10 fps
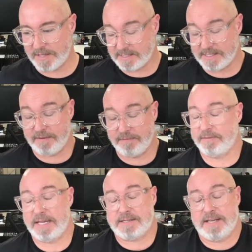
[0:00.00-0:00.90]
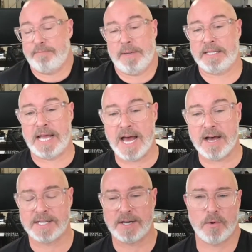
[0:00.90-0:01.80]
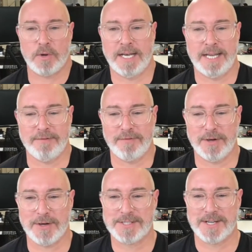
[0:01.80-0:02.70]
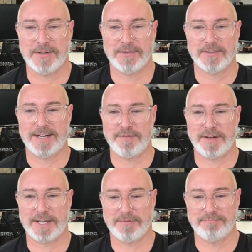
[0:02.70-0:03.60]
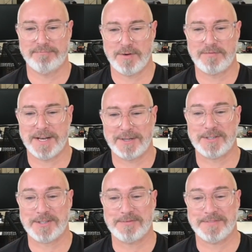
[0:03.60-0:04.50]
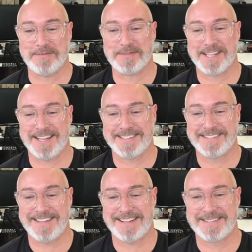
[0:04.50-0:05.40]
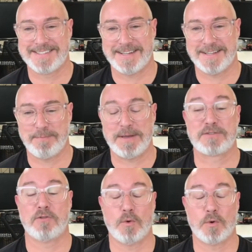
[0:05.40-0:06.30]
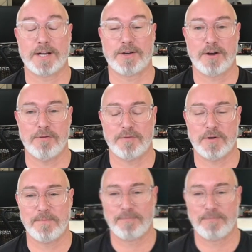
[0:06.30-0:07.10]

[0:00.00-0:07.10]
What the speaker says: They just love being in the house. They don't want to leave, you know. So I feel like we've done a good job for them. So that's the best reward I could hope for.